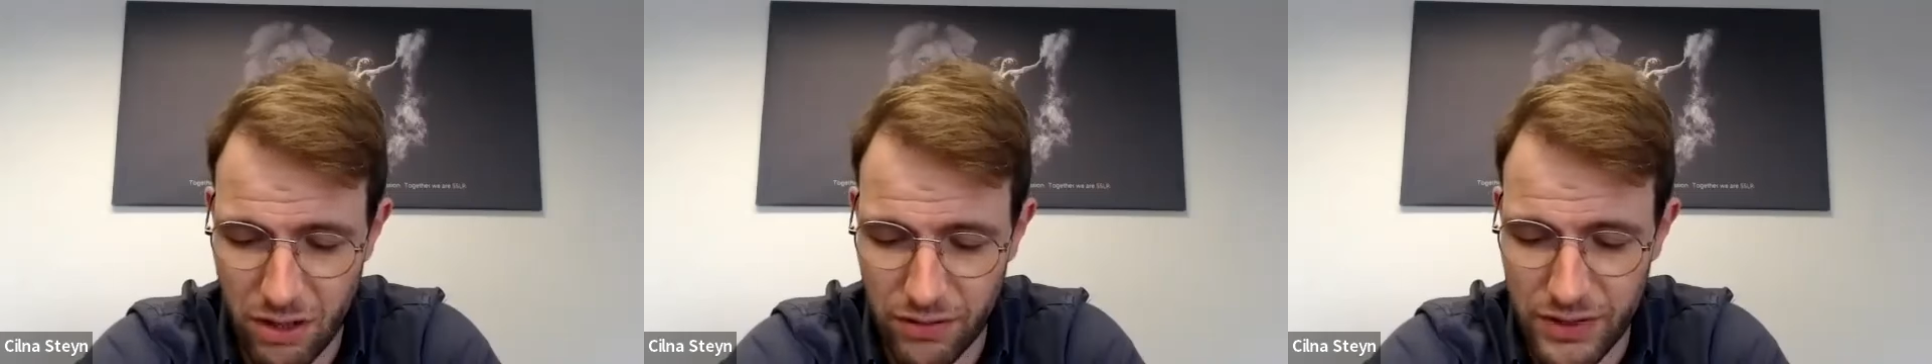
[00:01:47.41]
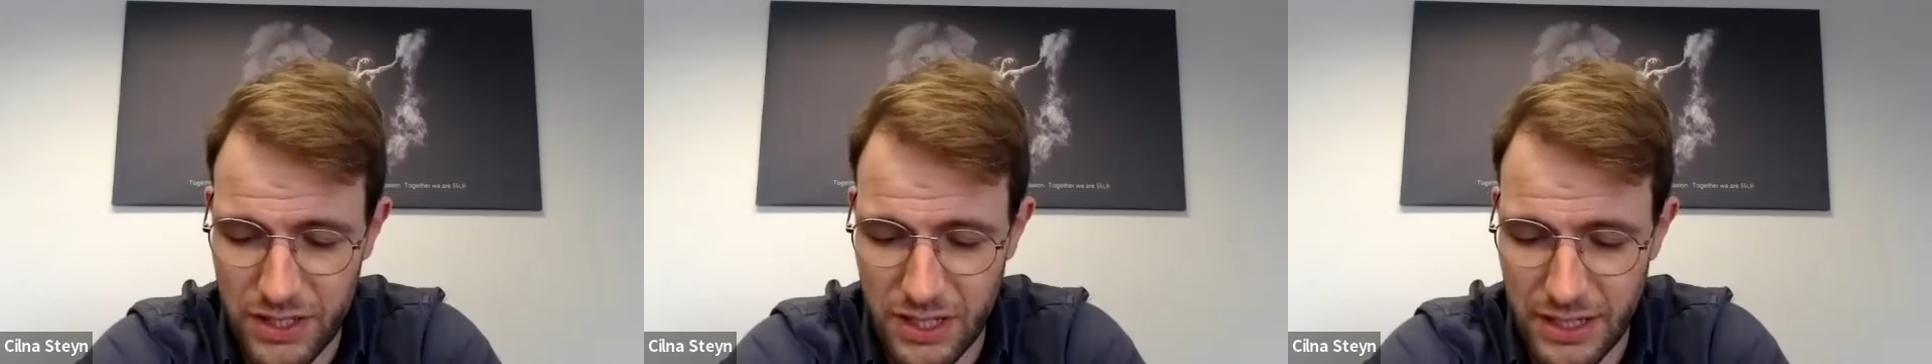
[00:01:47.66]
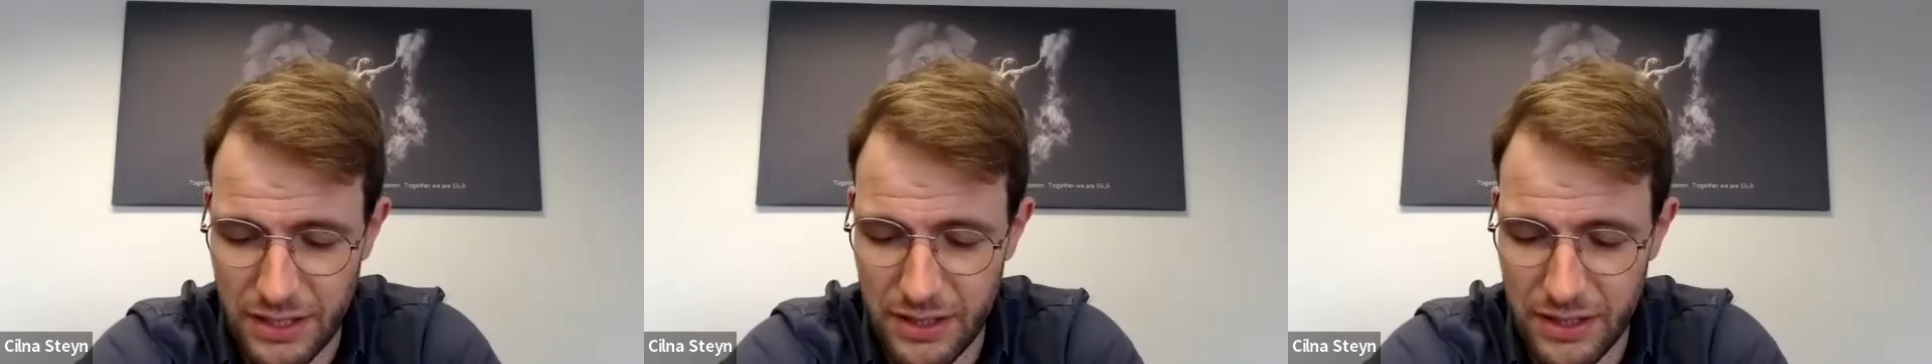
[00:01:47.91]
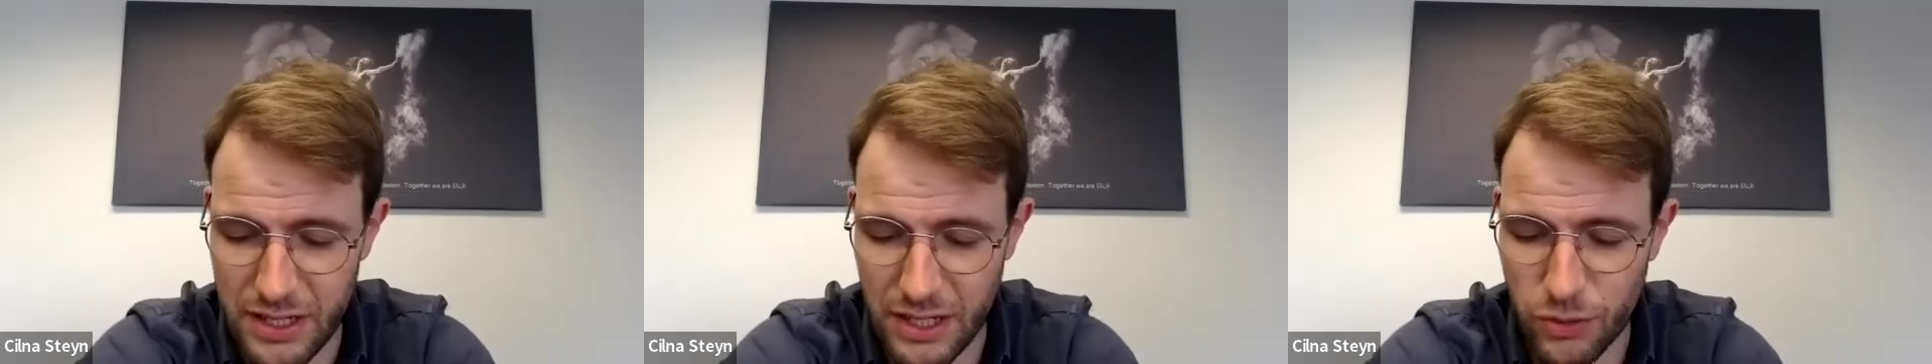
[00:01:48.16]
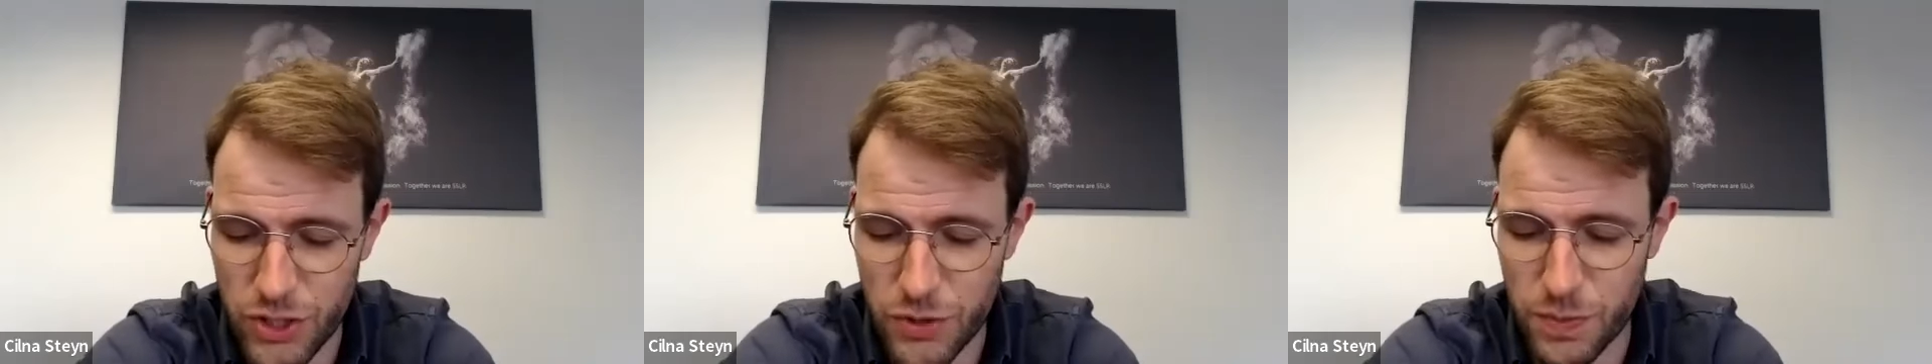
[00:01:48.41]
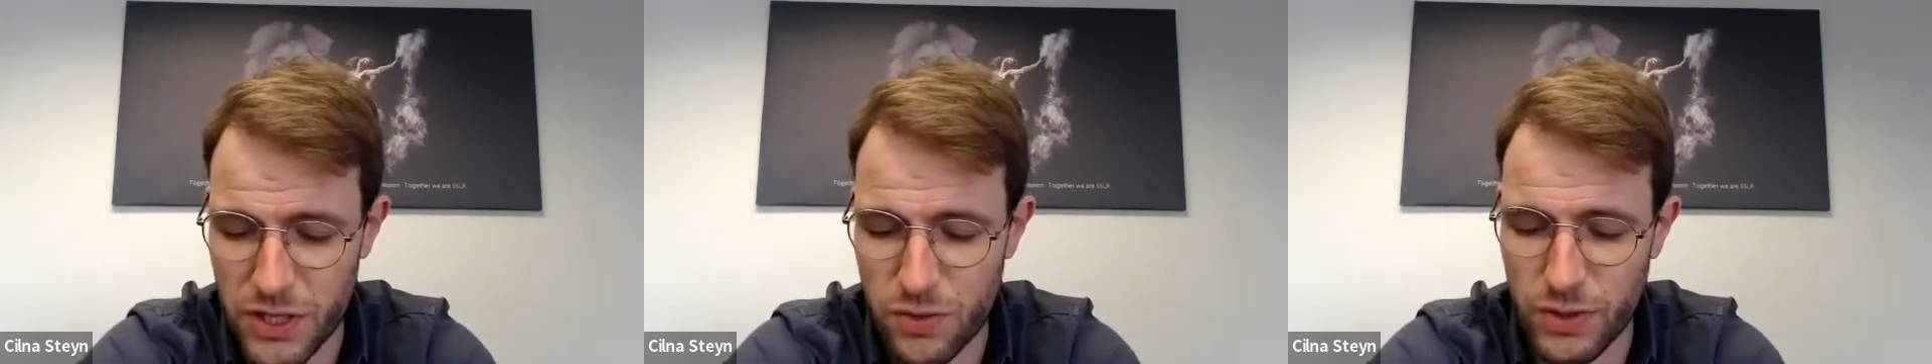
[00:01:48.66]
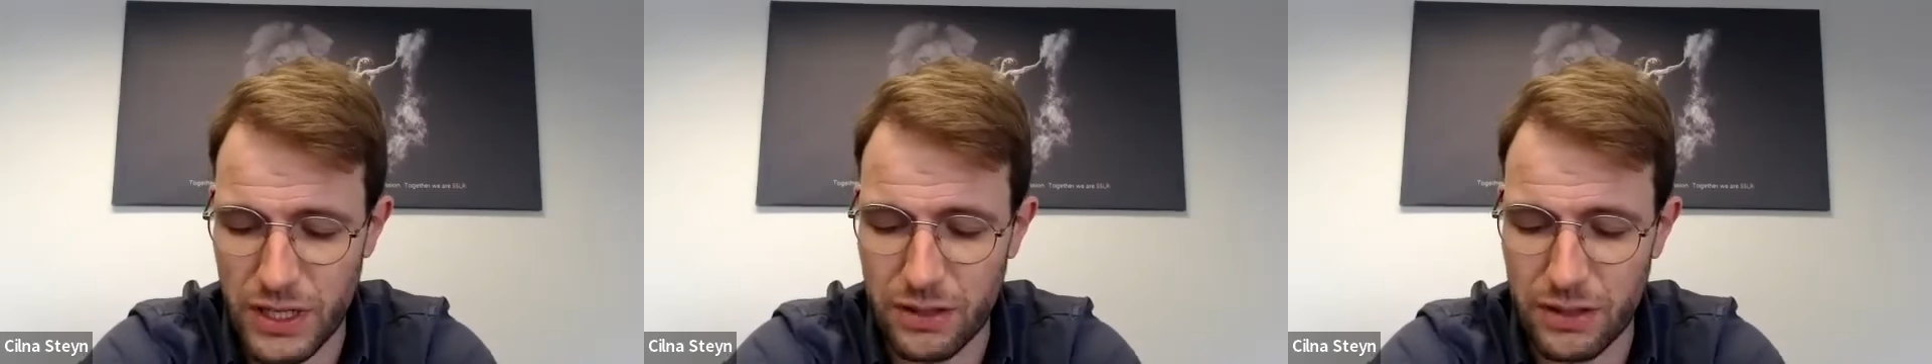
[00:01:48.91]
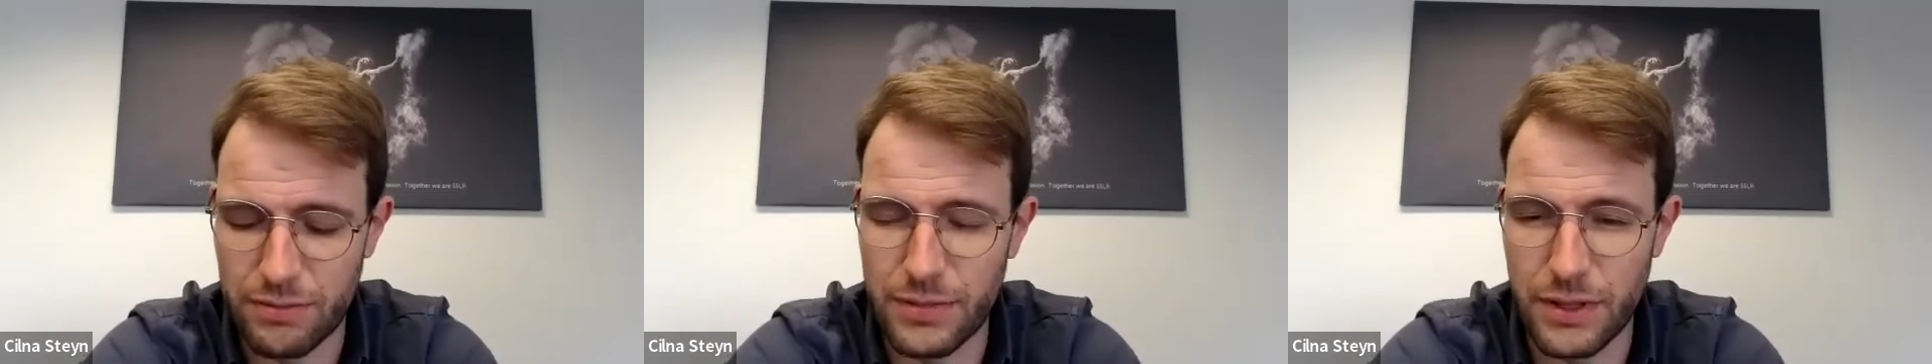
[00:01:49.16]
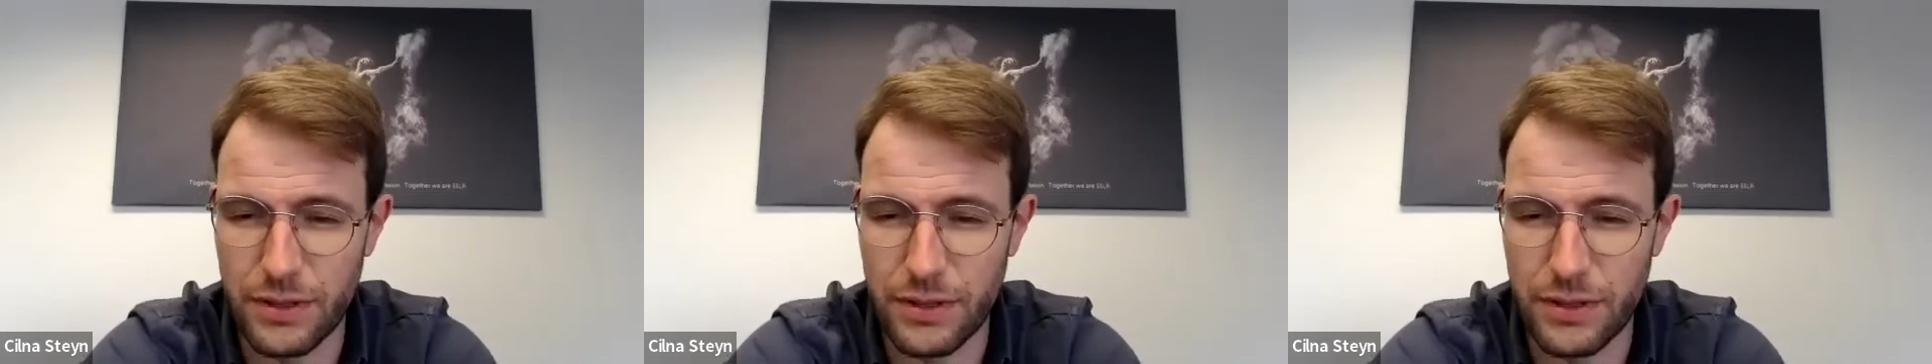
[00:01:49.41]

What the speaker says: obviously distinguish between